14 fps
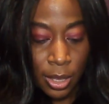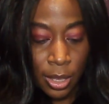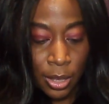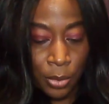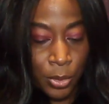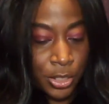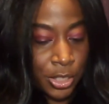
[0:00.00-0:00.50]

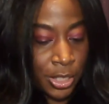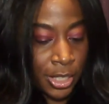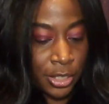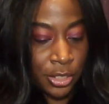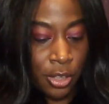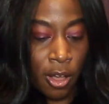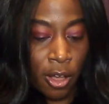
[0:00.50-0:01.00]
And once she
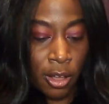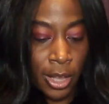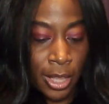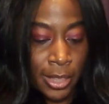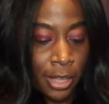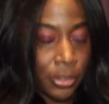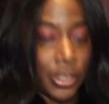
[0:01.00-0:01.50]
gets to
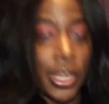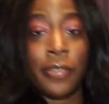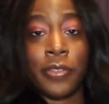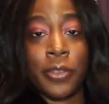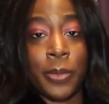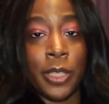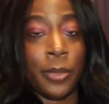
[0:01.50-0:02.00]
Hawkeye, that'll
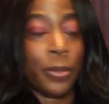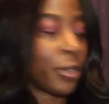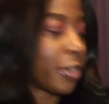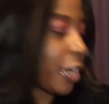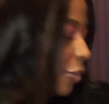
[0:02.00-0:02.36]
definitely be the book I